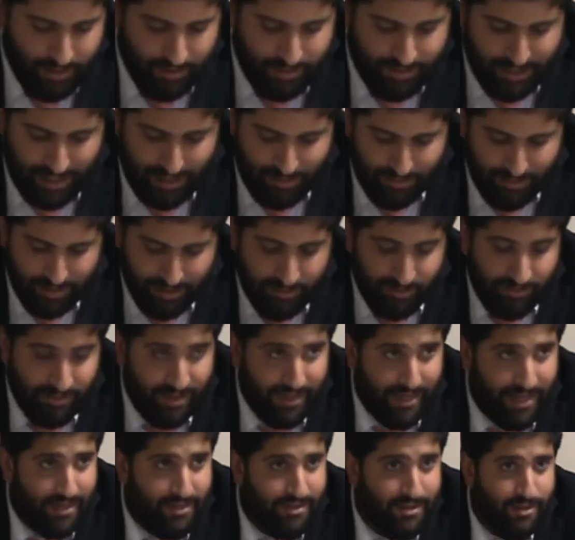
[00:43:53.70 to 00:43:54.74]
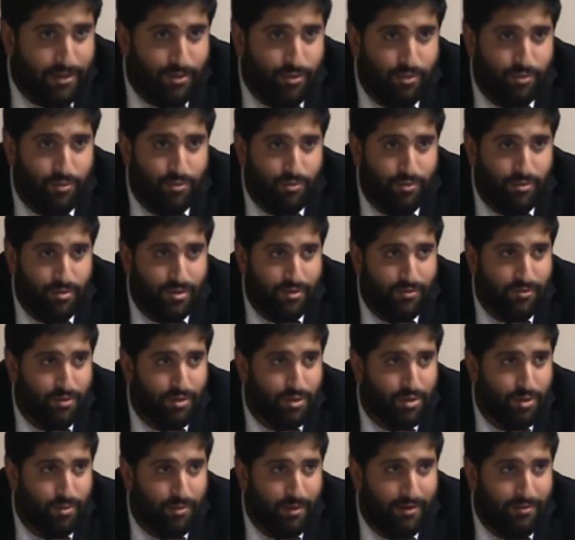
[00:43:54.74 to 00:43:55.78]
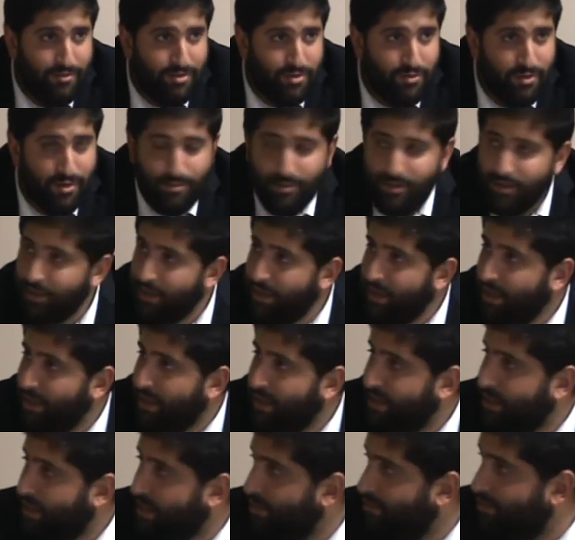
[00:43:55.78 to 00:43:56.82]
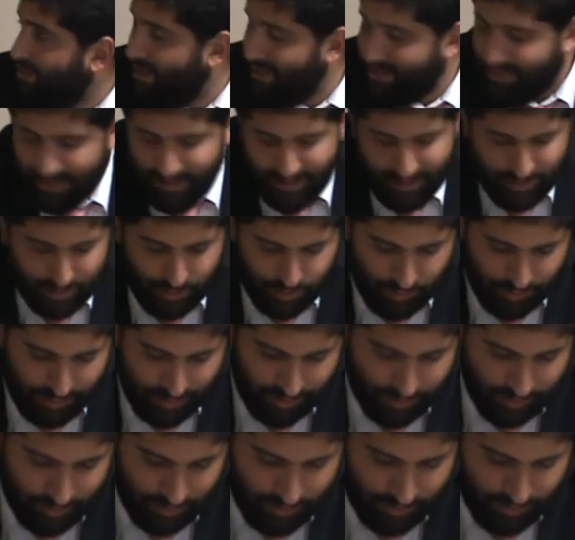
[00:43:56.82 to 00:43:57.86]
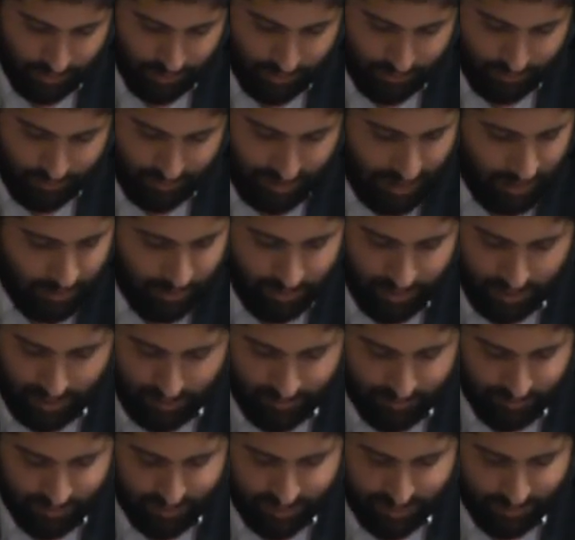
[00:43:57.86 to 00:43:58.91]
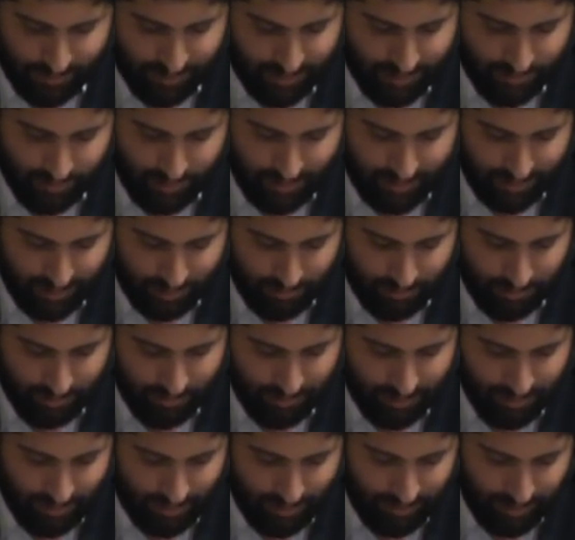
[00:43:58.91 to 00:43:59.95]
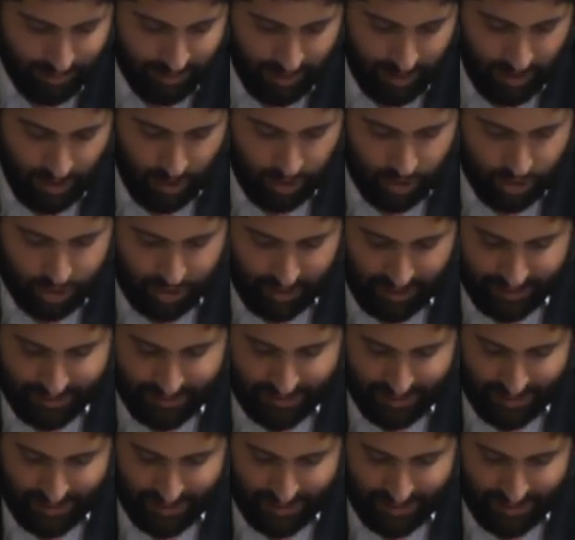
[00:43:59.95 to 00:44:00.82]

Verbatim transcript: Zalman of Liadi, who was the first Lubavitcher Rebbe, he writes in his Shulchan Aruch, I would love for somebody to write that about my rabbi, that